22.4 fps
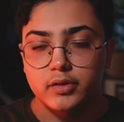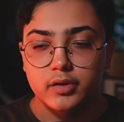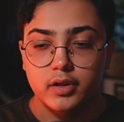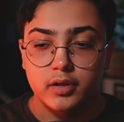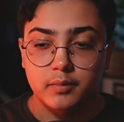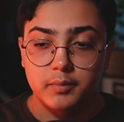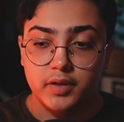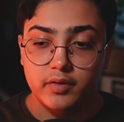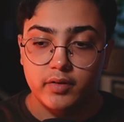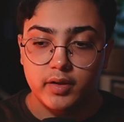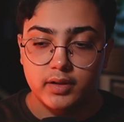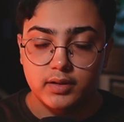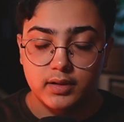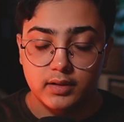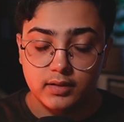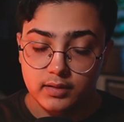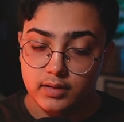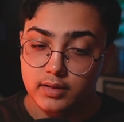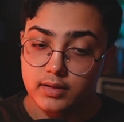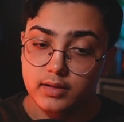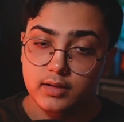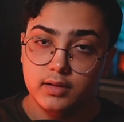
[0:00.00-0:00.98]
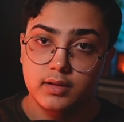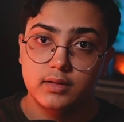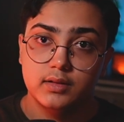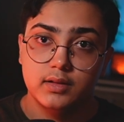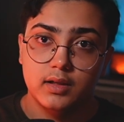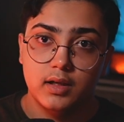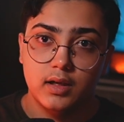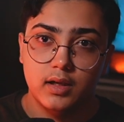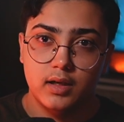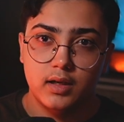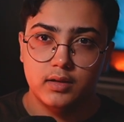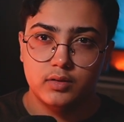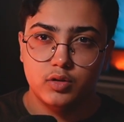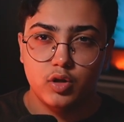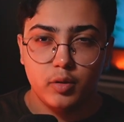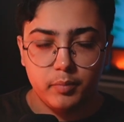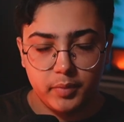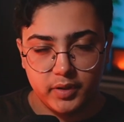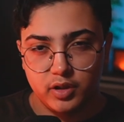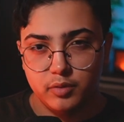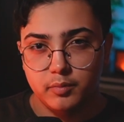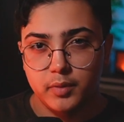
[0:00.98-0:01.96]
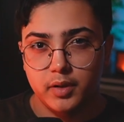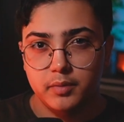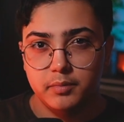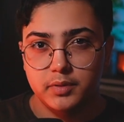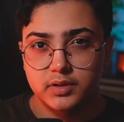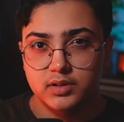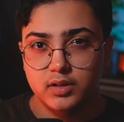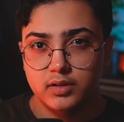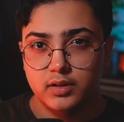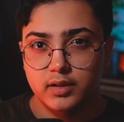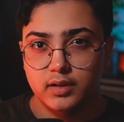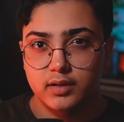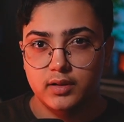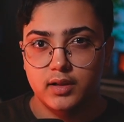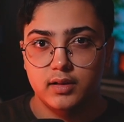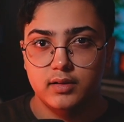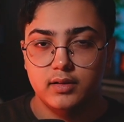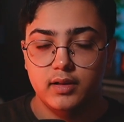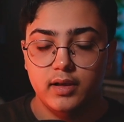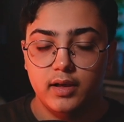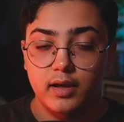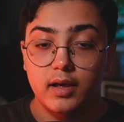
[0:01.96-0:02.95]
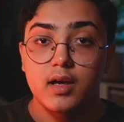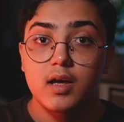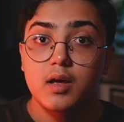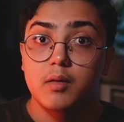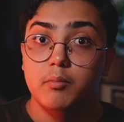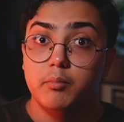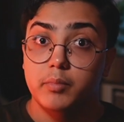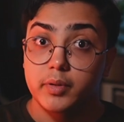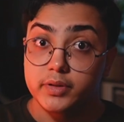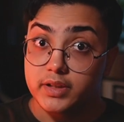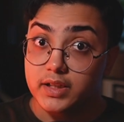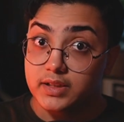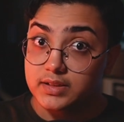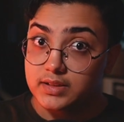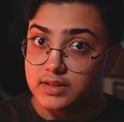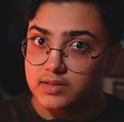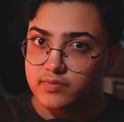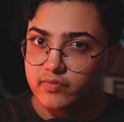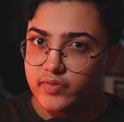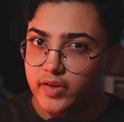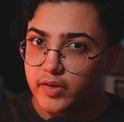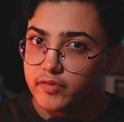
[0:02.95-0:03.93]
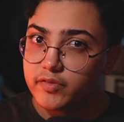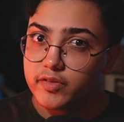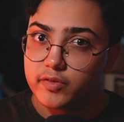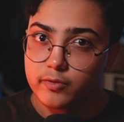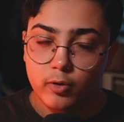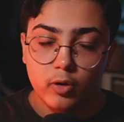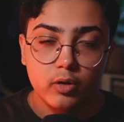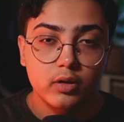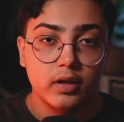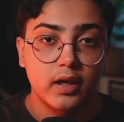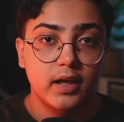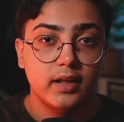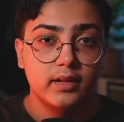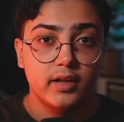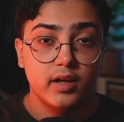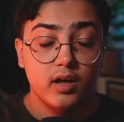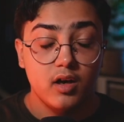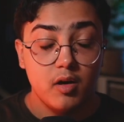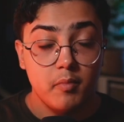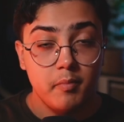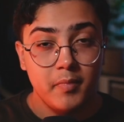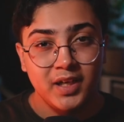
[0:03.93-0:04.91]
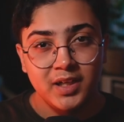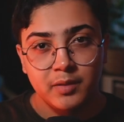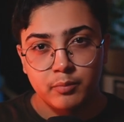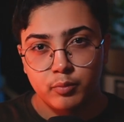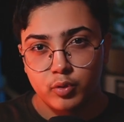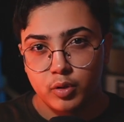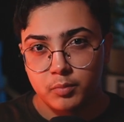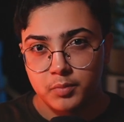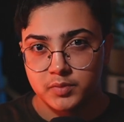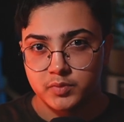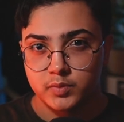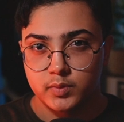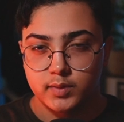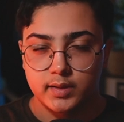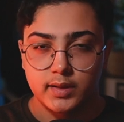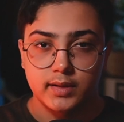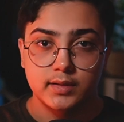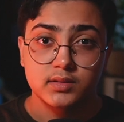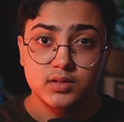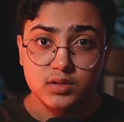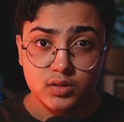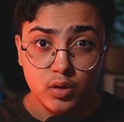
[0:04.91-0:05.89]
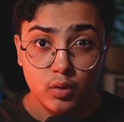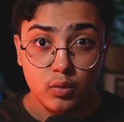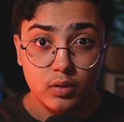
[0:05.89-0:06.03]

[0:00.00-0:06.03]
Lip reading: going to be writing the topic you might be studying that day. But this is very wrong, and there are many problems with this. So